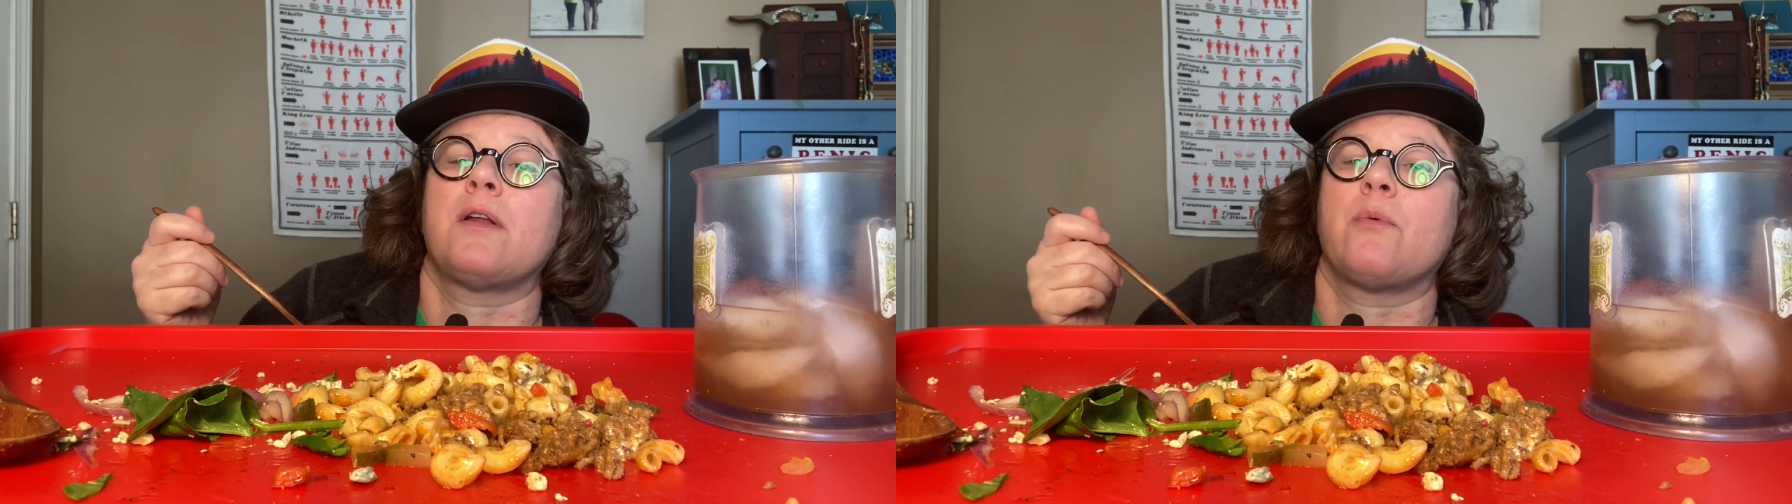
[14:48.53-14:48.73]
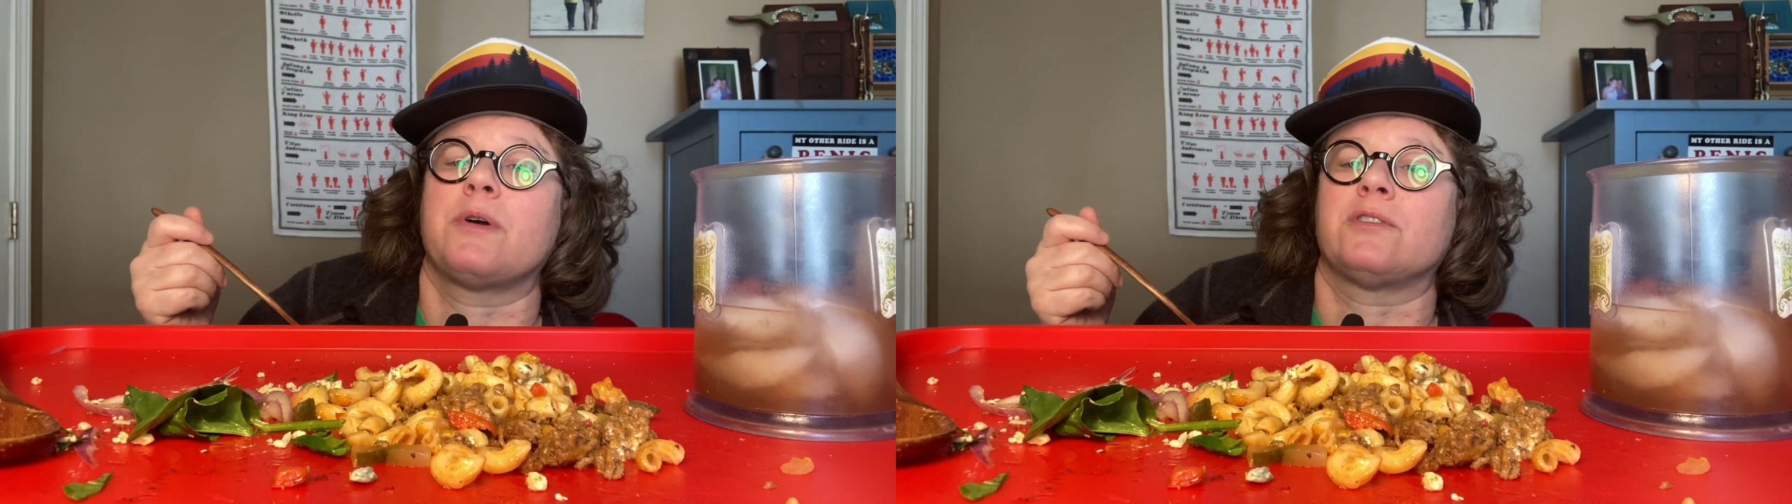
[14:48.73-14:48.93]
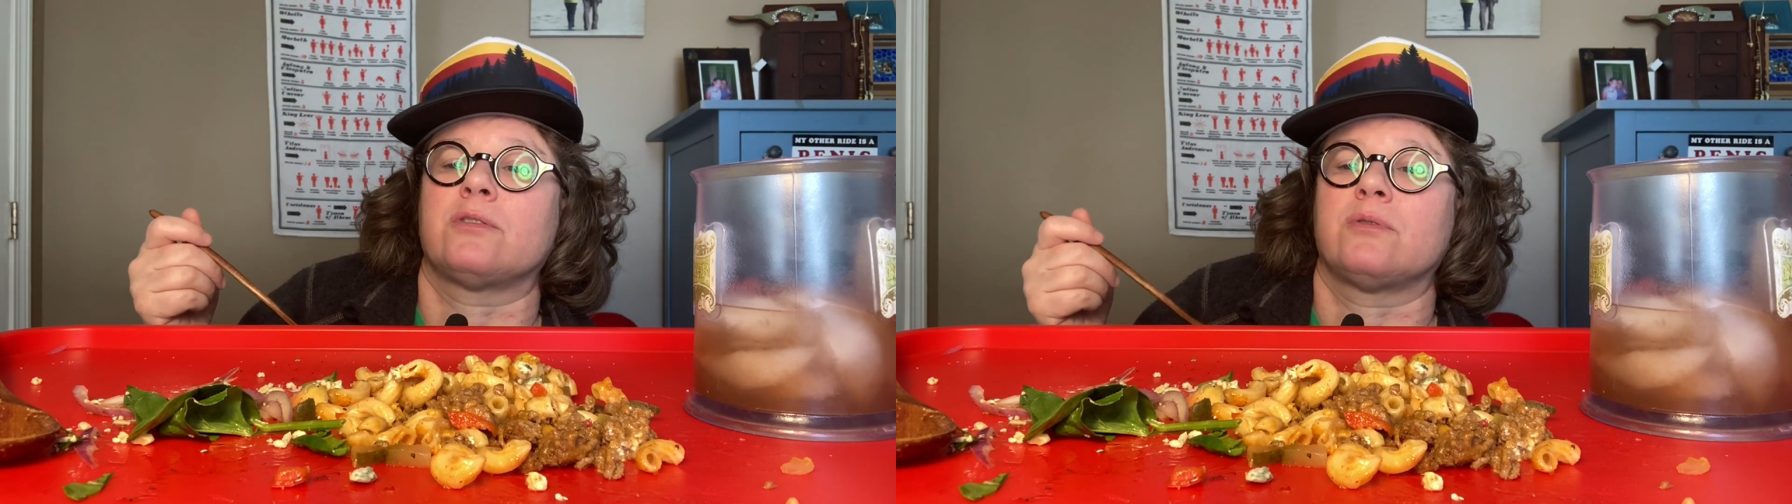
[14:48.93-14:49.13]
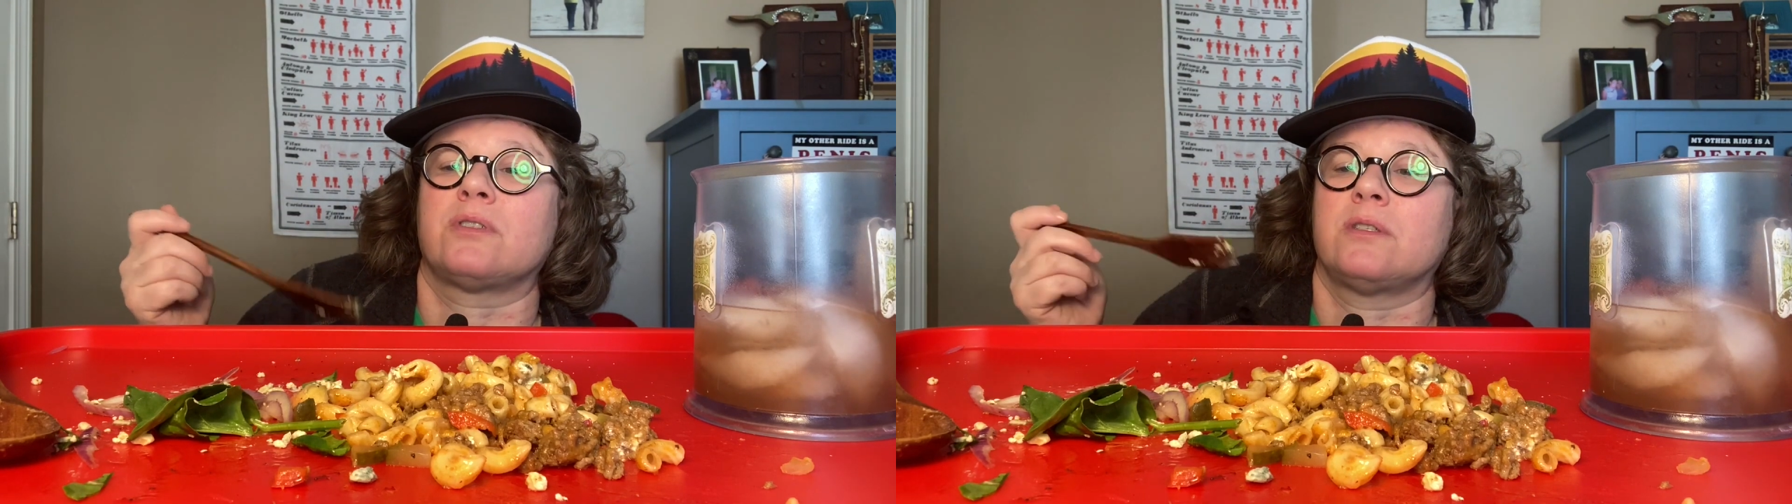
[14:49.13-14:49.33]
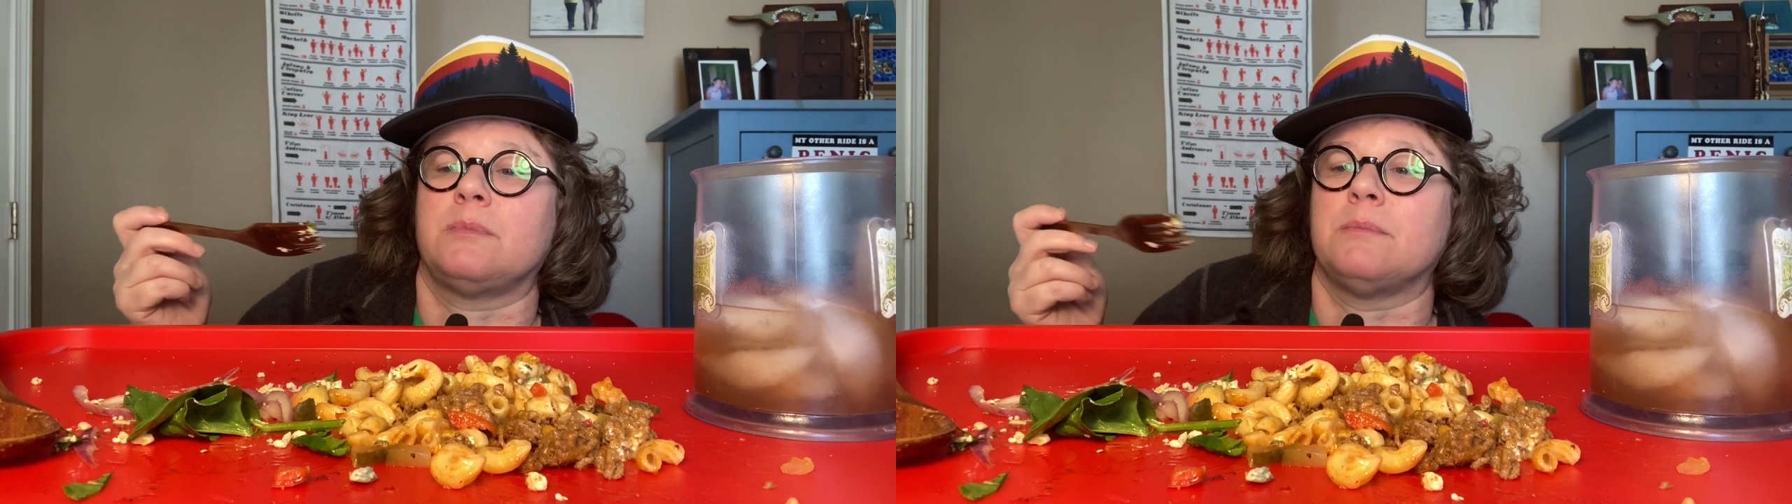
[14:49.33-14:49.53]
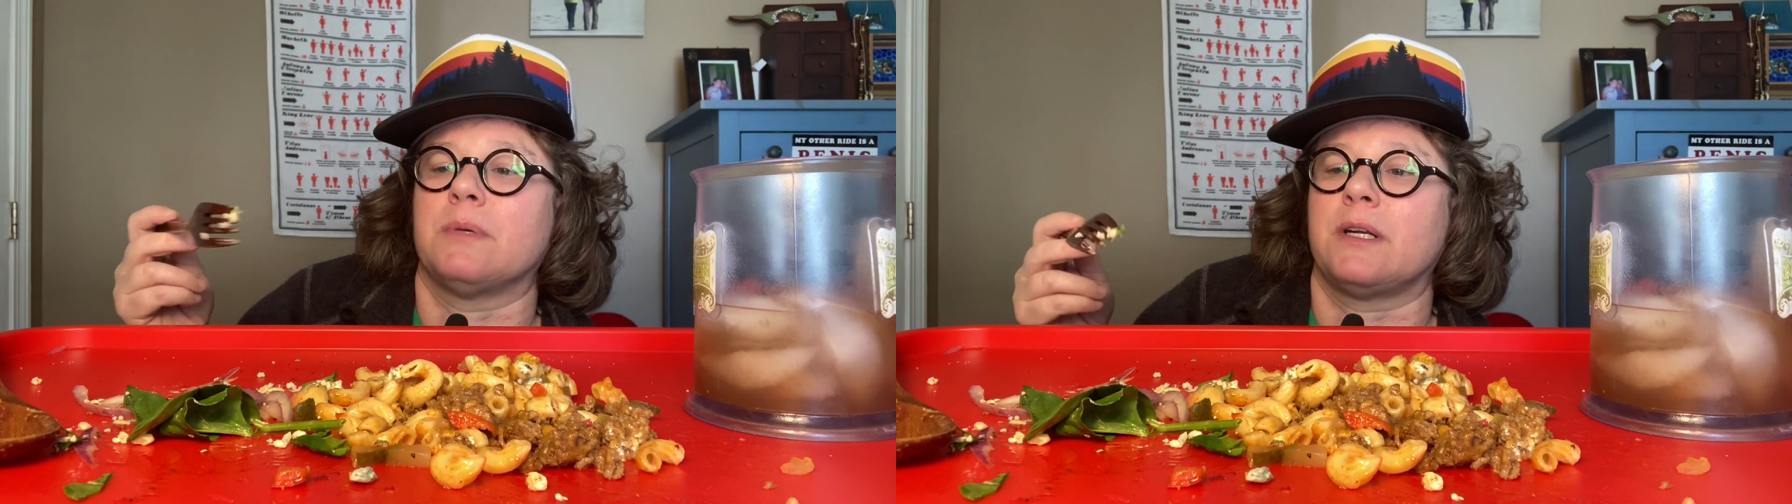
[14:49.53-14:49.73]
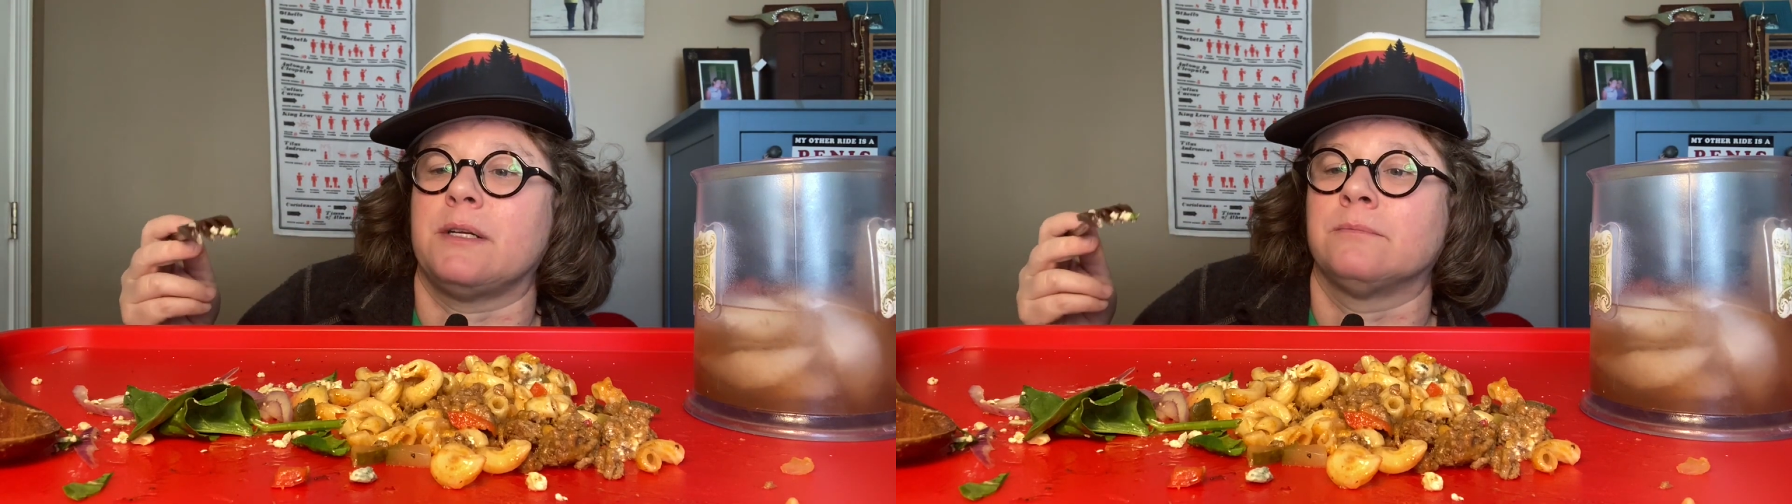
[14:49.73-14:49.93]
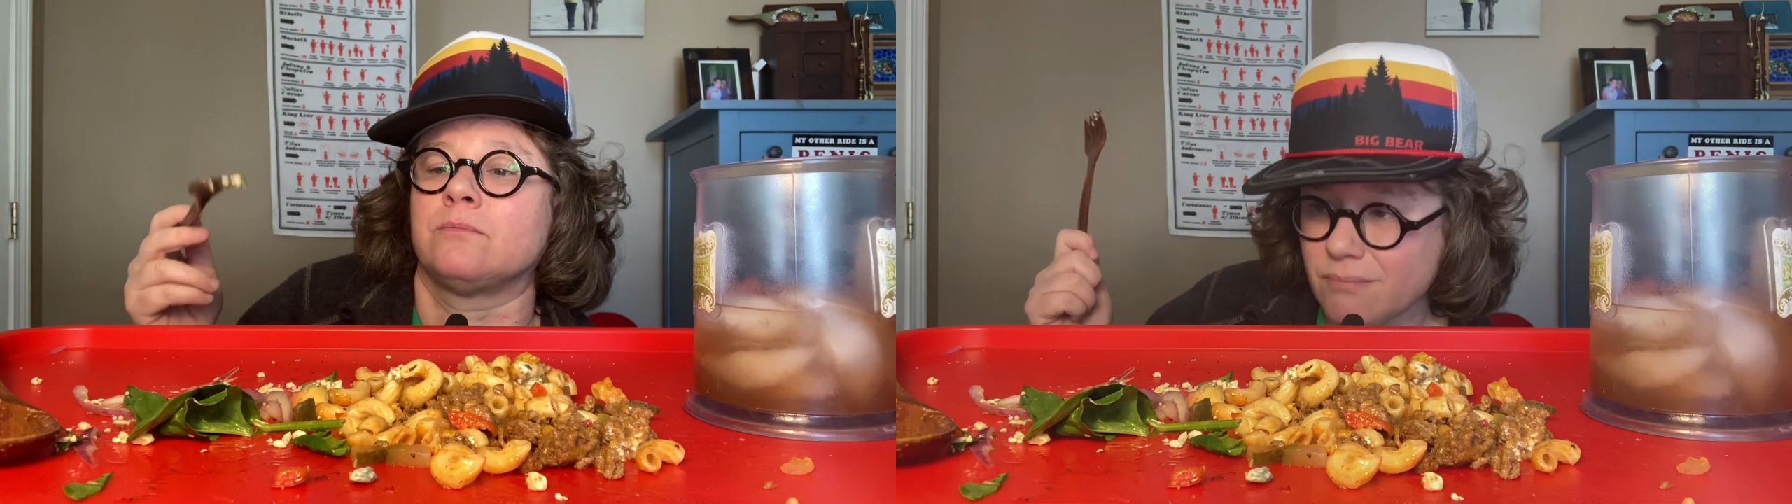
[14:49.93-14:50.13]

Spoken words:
in at once, so it's going to be muddy.